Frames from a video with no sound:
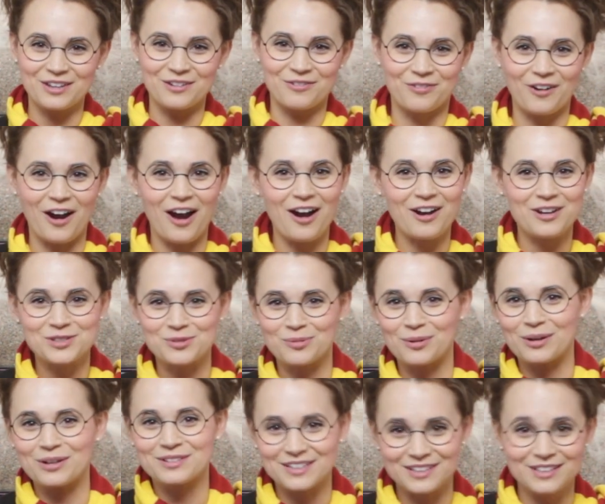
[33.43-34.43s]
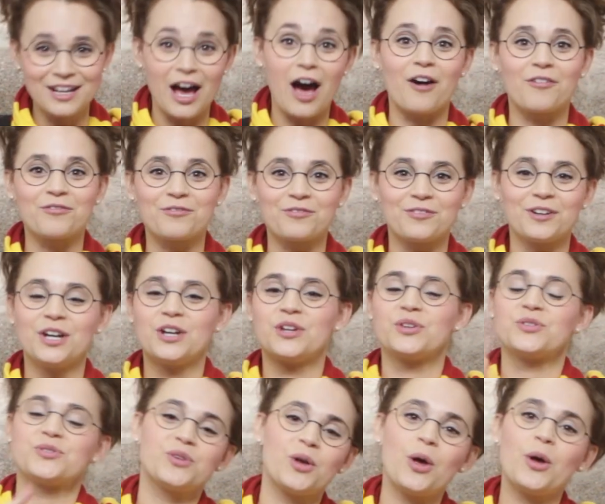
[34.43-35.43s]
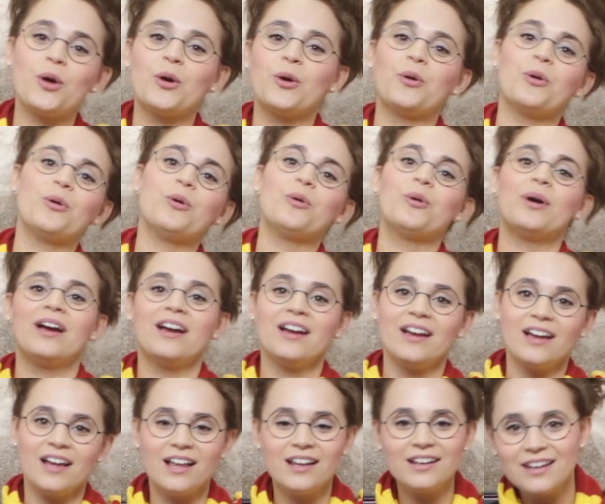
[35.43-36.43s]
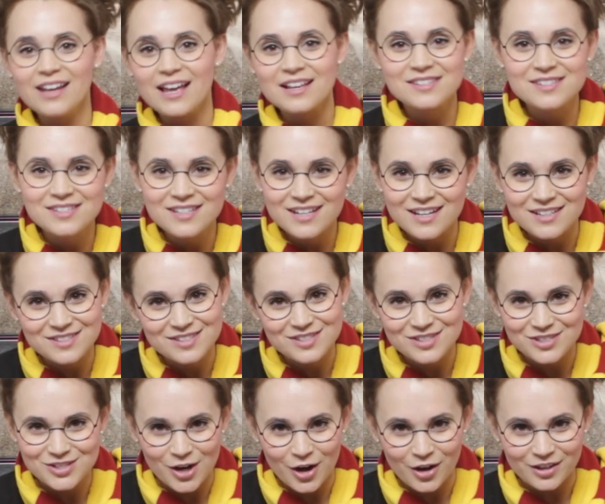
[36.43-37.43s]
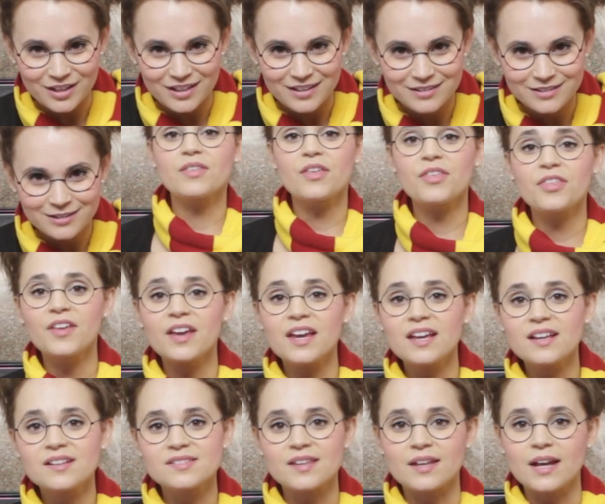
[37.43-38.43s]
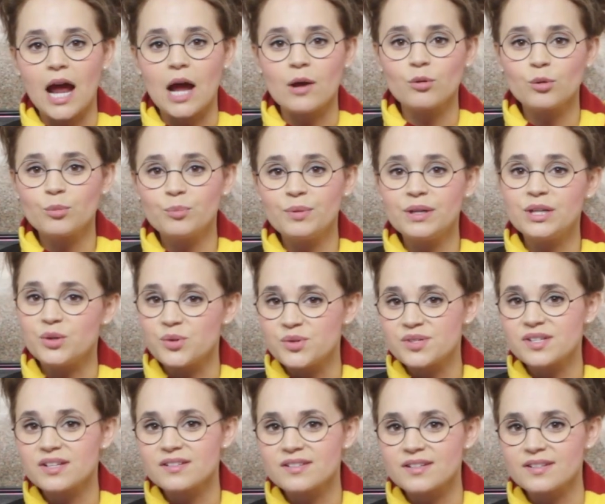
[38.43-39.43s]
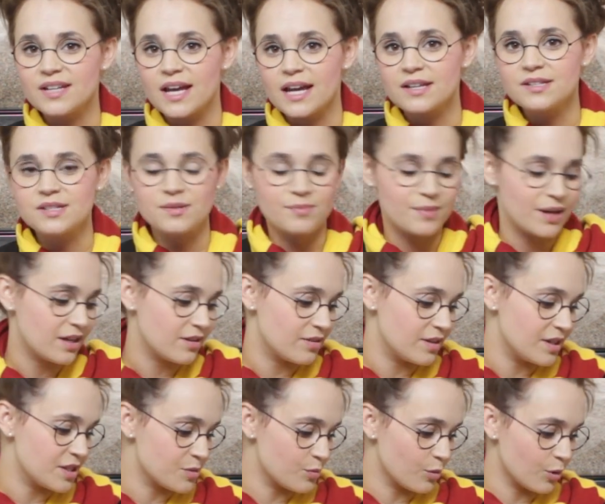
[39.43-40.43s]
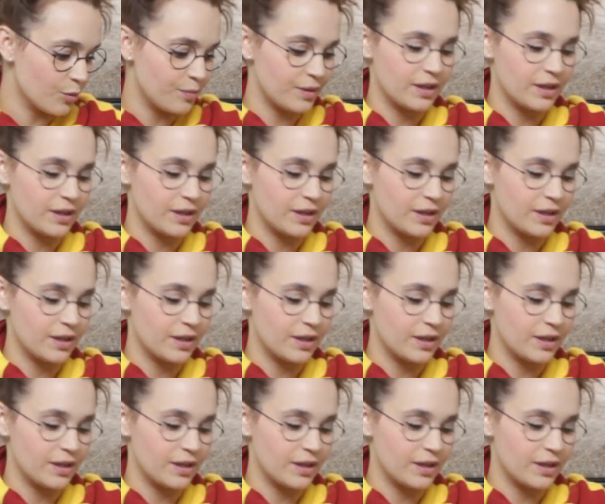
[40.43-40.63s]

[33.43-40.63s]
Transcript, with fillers: The frogs weren't enough. So let's get started. The things that I will be using today to make these will